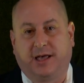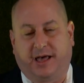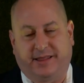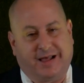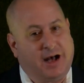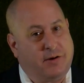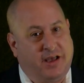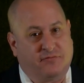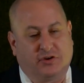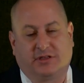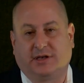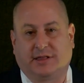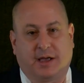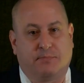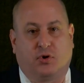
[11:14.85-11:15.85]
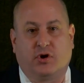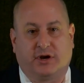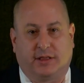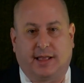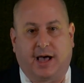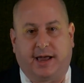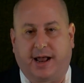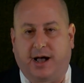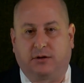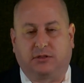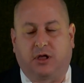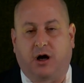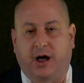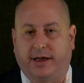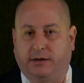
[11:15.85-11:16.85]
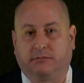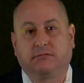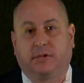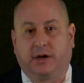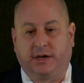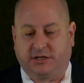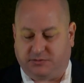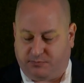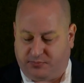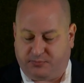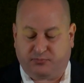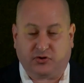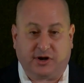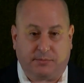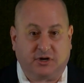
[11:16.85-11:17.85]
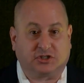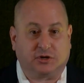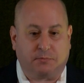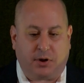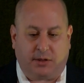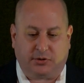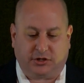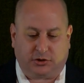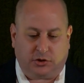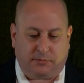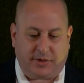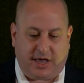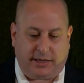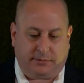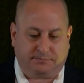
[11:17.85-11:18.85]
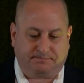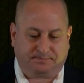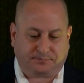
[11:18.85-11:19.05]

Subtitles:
and now everything they put in that outline is pretty much in public domain.